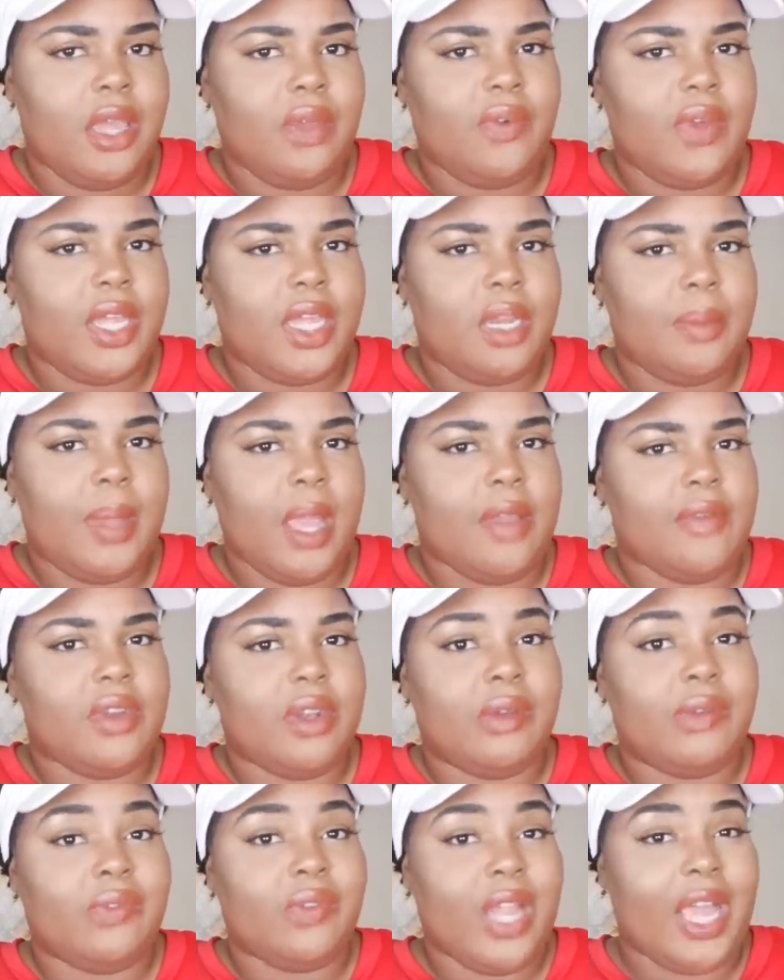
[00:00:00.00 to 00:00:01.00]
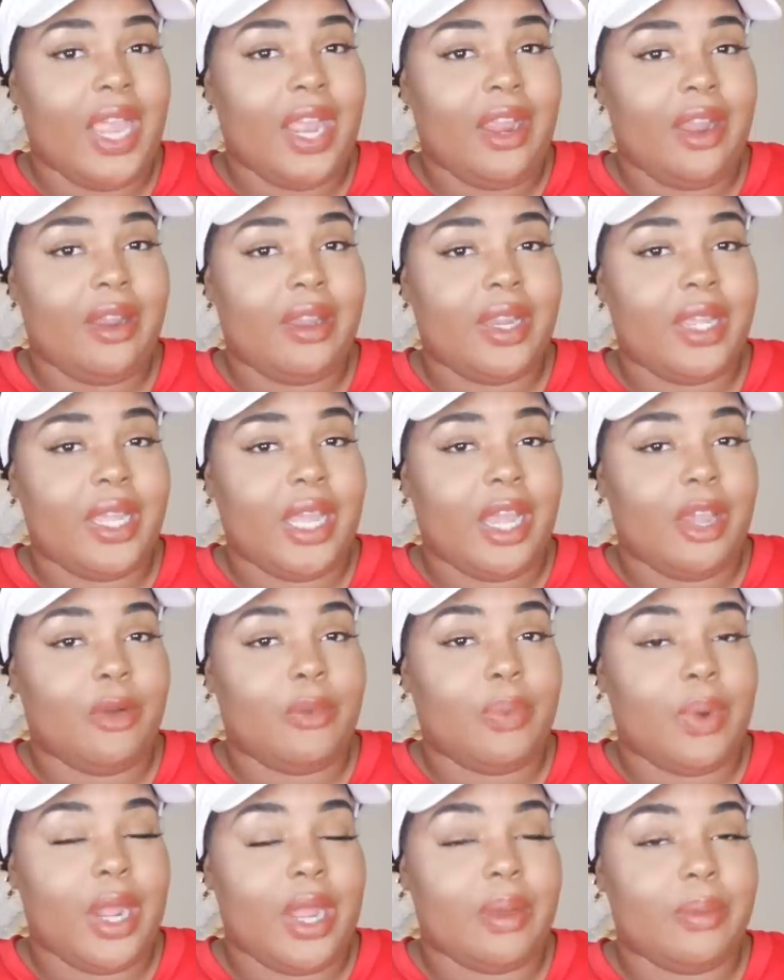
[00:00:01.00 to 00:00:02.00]
If I end up having to flat iron it,
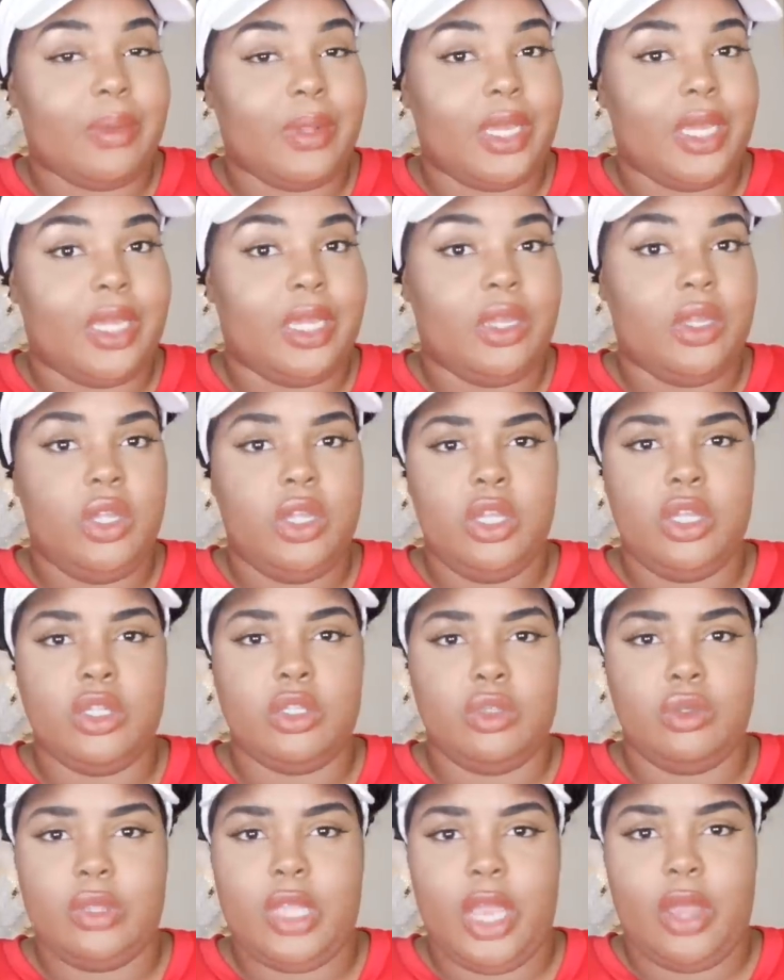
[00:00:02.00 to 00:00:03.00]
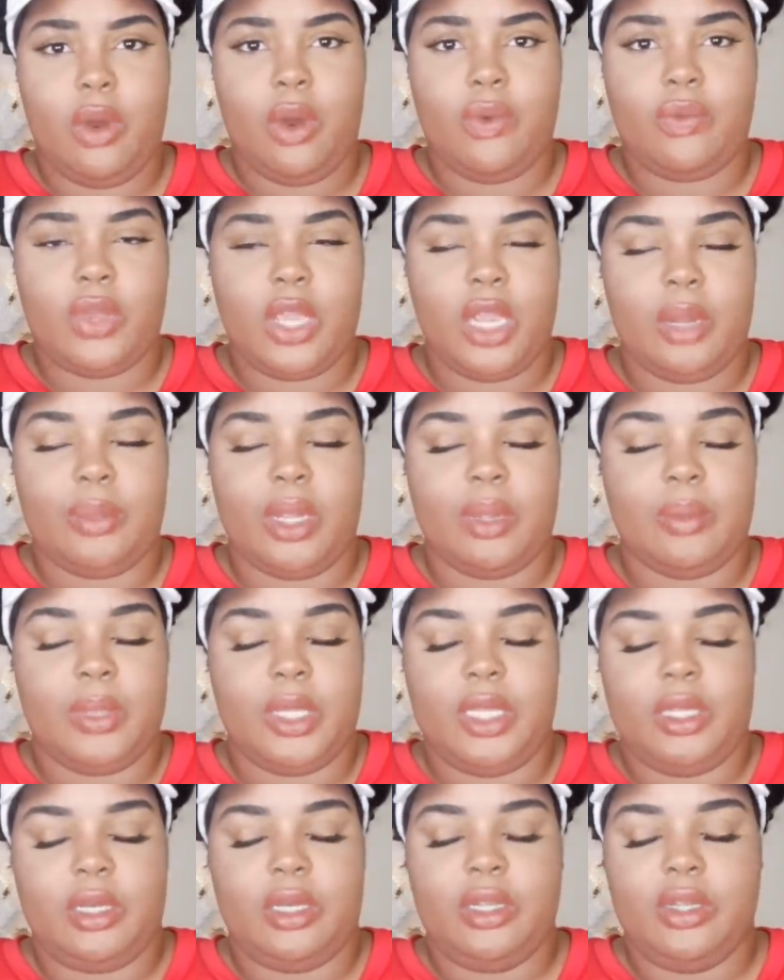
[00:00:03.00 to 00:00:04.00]
I'll probably do that off camera. I
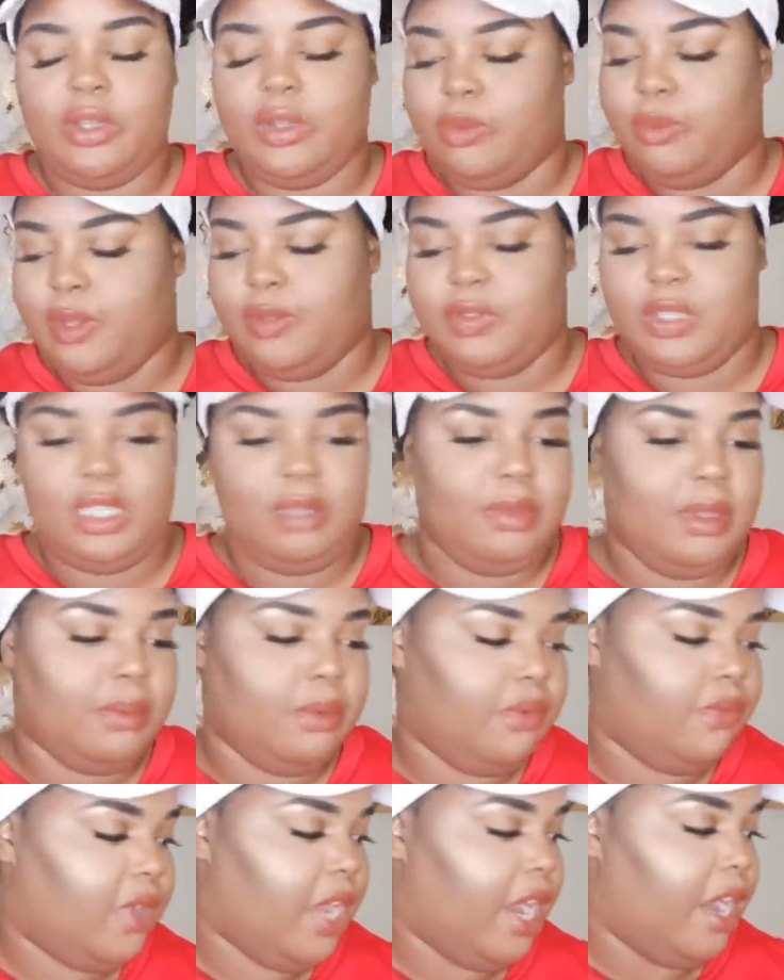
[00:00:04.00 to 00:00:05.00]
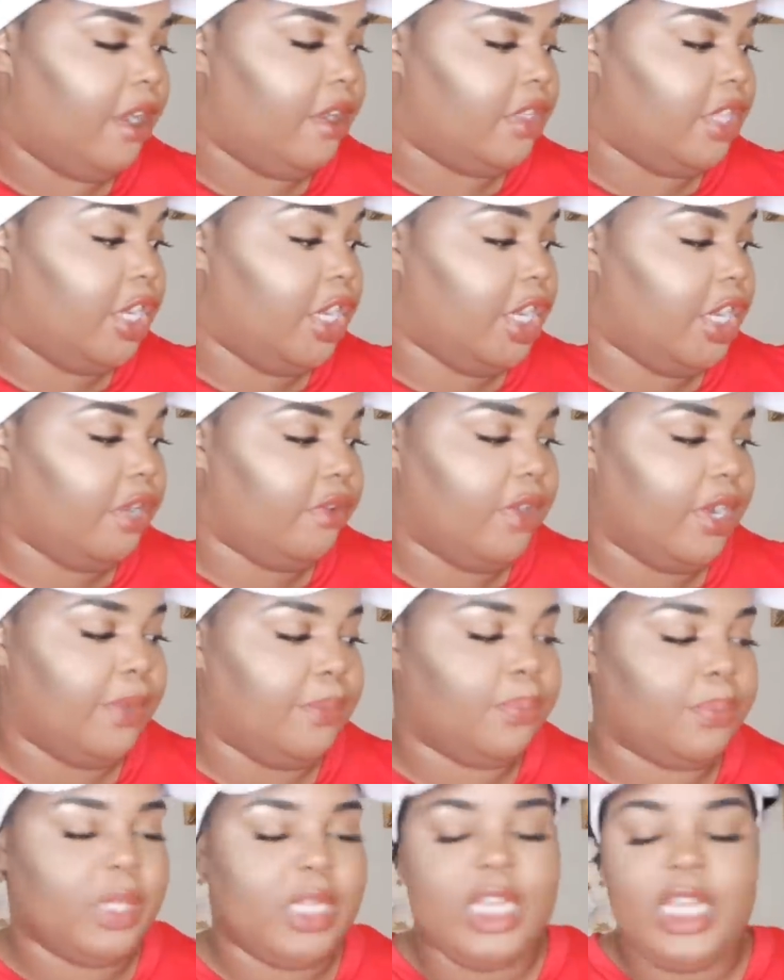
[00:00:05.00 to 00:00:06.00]
mean, we've seen people flat iron their hair, right?